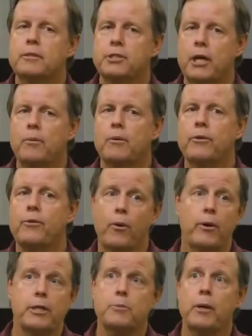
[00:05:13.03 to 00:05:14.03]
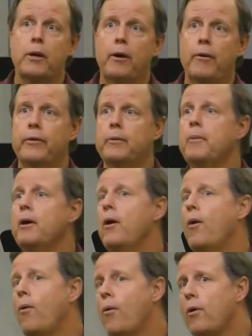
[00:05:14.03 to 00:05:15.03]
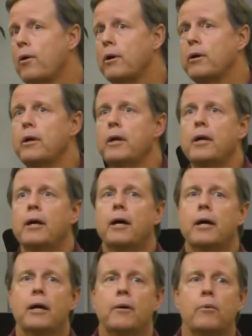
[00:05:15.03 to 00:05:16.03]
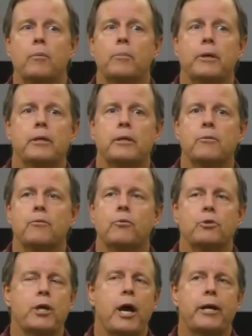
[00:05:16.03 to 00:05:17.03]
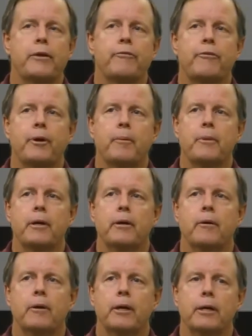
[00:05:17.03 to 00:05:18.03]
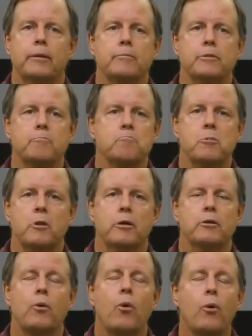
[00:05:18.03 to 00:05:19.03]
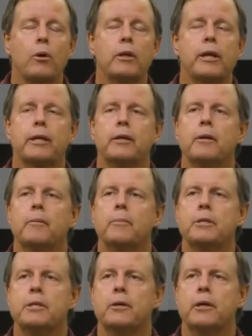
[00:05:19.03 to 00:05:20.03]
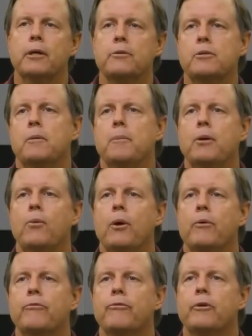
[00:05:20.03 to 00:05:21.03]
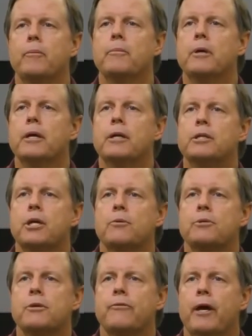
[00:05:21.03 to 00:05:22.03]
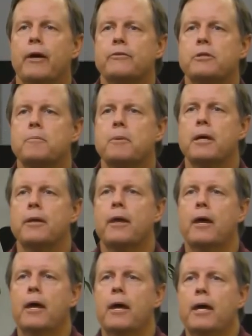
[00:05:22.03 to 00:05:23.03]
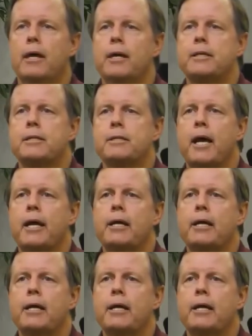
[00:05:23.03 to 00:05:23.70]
general authorities, we call them, or we'll be citing from their correlated material. So let me quote from Joseph F. Smith. He says, "I